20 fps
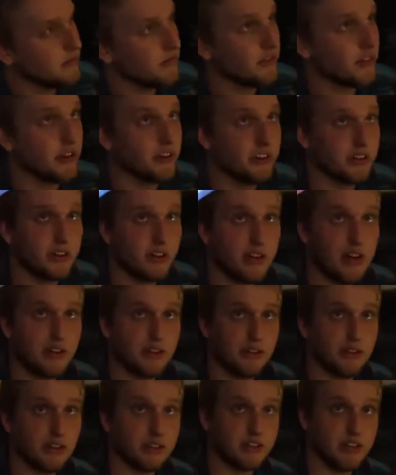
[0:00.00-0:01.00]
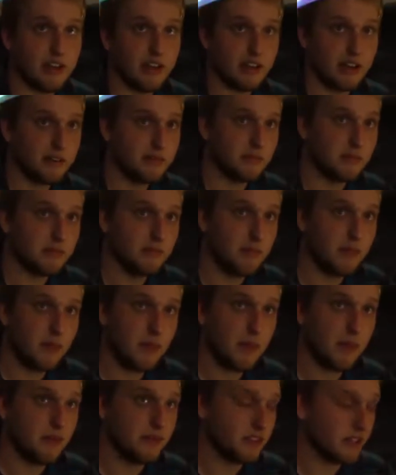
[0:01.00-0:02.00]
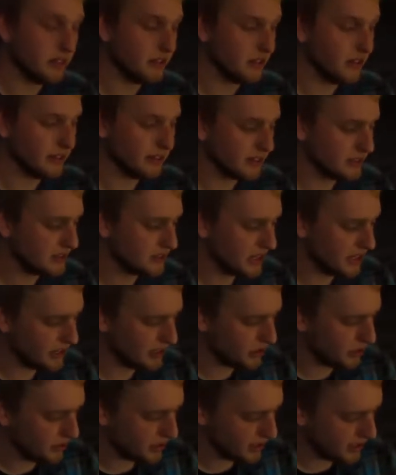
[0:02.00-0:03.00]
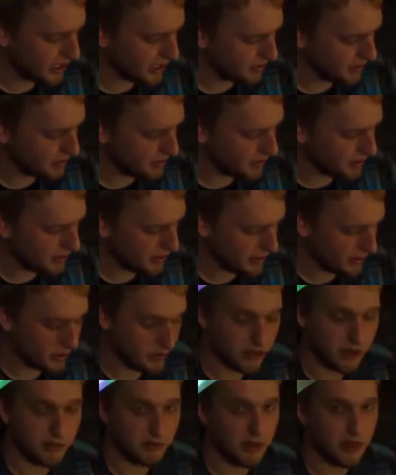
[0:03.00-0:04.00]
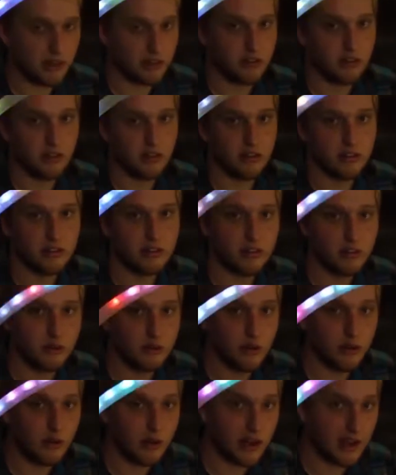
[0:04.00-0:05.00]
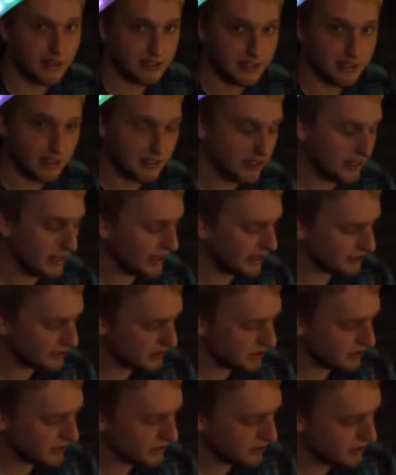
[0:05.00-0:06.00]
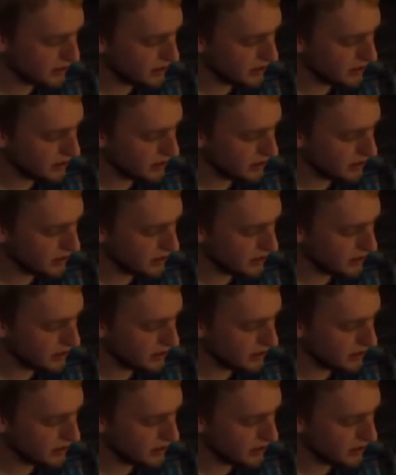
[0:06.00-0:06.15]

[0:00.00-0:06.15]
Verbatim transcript: first you're going to enter a setting. Say you like the setting, you want to keep it playing. You want to make sure you don't accidentally exit.